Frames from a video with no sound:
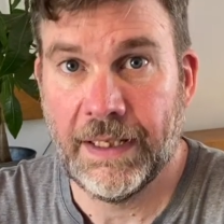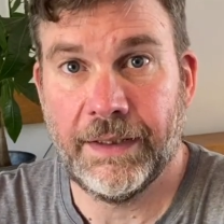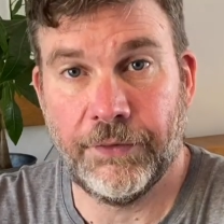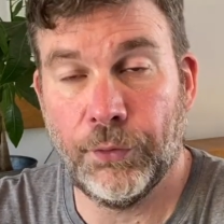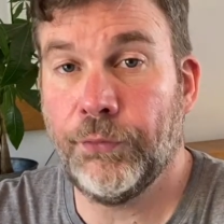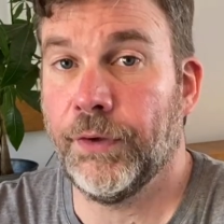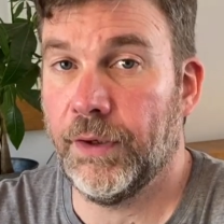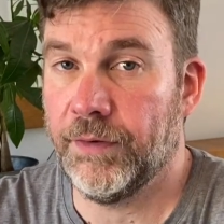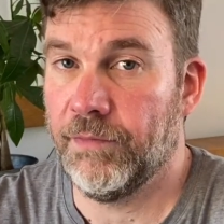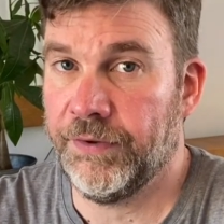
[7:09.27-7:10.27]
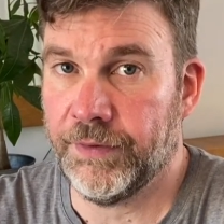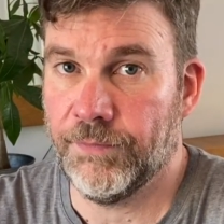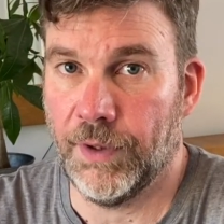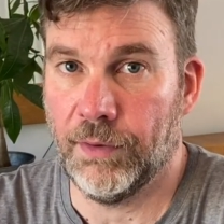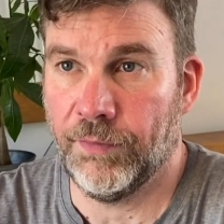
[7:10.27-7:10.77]
There's also the risk
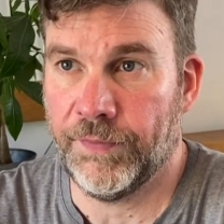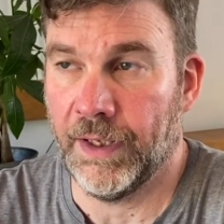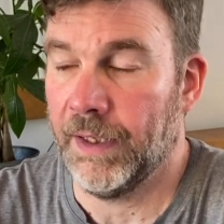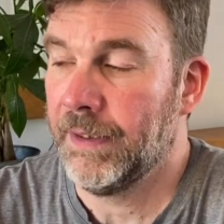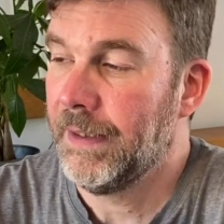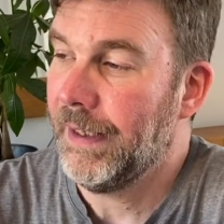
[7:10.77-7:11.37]
involved that